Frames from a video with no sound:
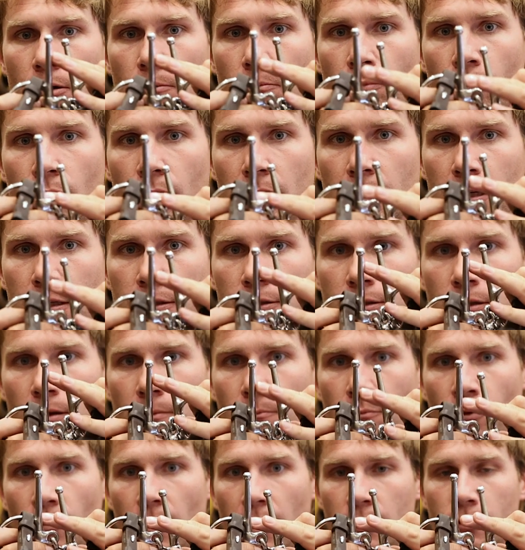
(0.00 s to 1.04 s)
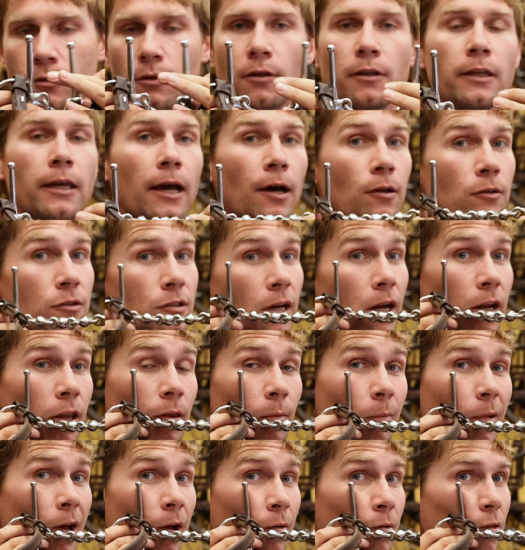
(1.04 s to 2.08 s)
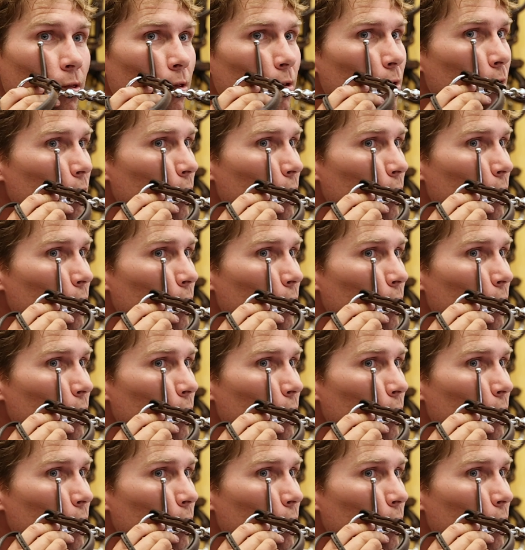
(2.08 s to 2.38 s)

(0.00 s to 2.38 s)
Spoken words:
putting some pressure on the outside of the mouth,